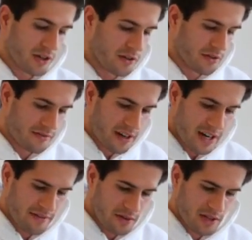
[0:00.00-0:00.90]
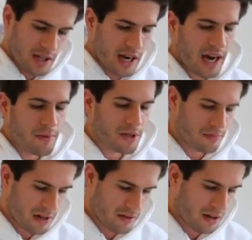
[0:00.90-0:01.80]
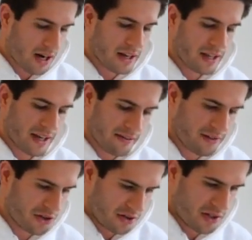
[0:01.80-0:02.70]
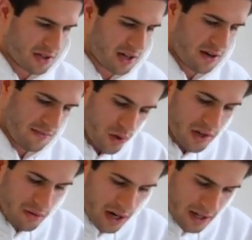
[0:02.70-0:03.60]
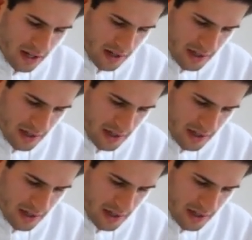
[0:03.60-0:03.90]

GoodNotes five, you'll see how much better the highlighting feature is there. When you highlight a